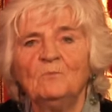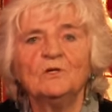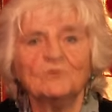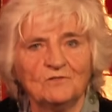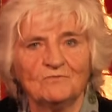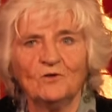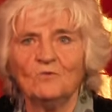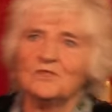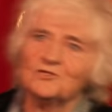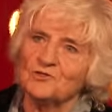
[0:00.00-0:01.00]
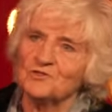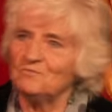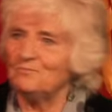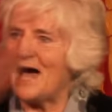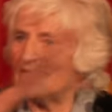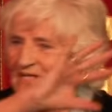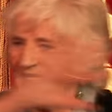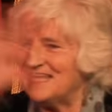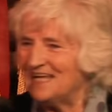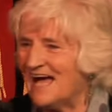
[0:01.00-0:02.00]
Beautiful, with a sort of
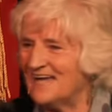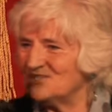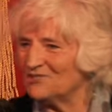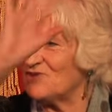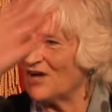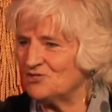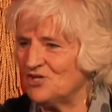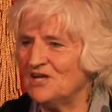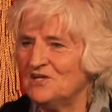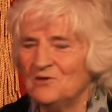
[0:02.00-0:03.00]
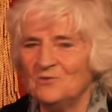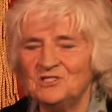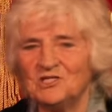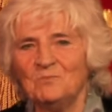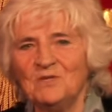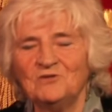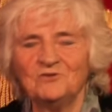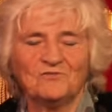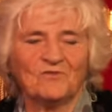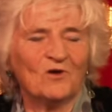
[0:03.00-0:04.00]
balcony-like structure, which can be
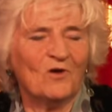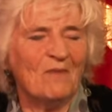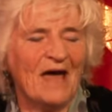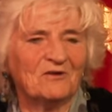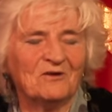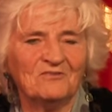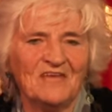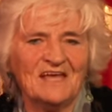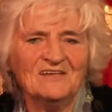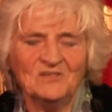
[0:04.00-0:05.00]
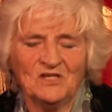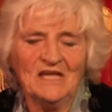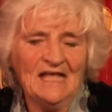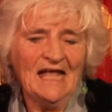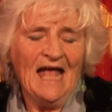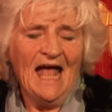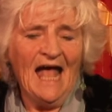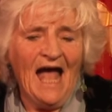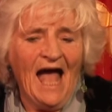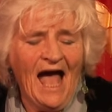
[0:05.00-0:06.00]
used for all manner of things.
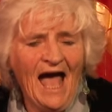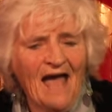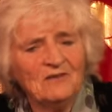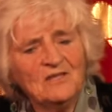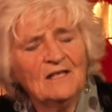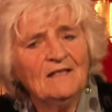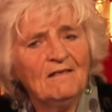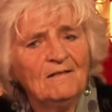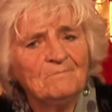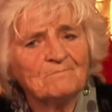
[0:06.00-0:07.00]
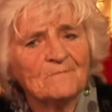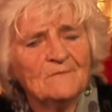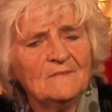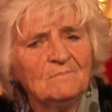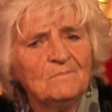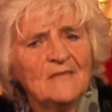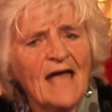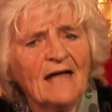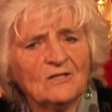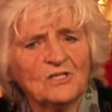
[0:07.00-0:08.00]
And the
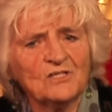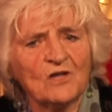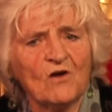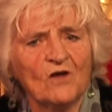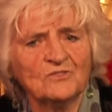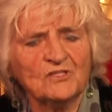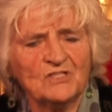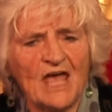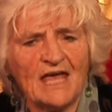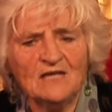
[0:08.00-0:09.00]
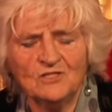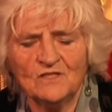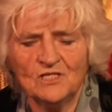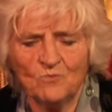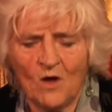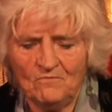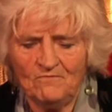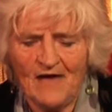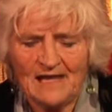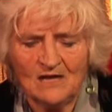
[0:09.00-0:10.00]
actors are on stage, and there's one
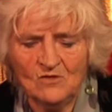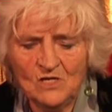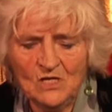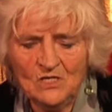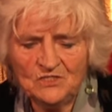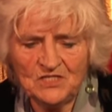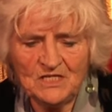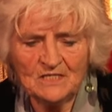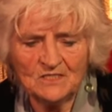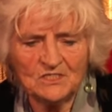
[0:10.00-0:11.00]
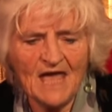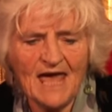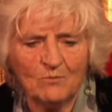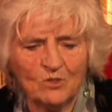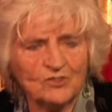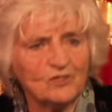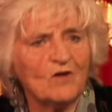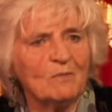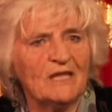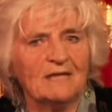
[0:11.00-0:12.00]
fellow sitting at a table
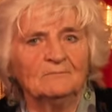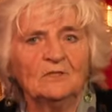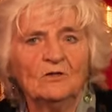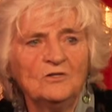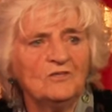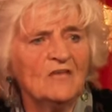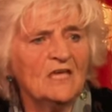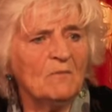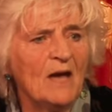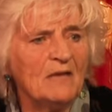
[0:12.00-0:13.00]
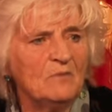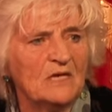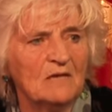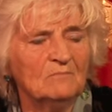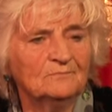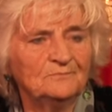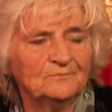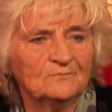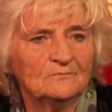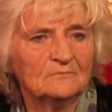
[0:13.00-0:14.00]
scribbling. What do you think it might be?
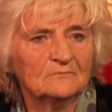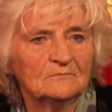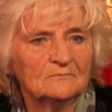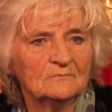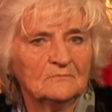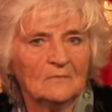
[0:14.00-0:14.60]
Mm.